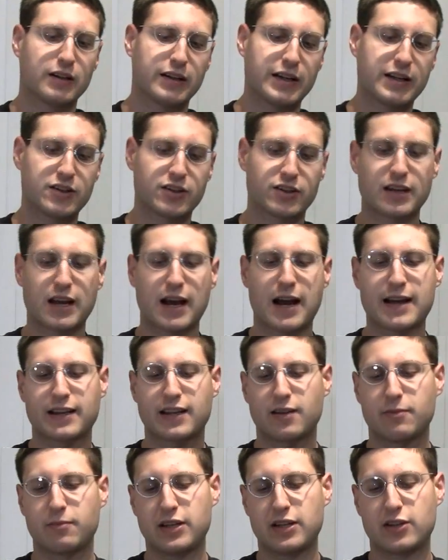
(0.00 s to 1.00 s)
Each
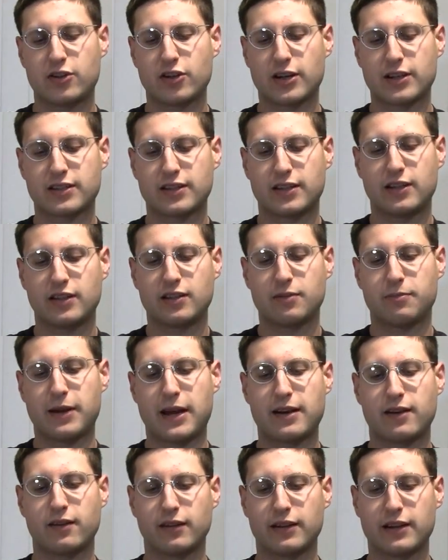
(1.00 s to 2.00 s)
side can be adjusted
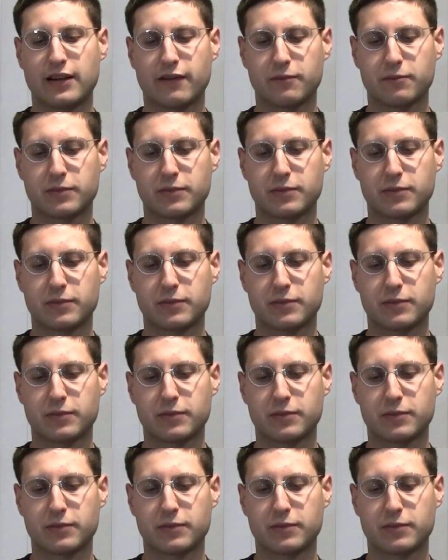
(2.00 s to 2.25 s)
independently of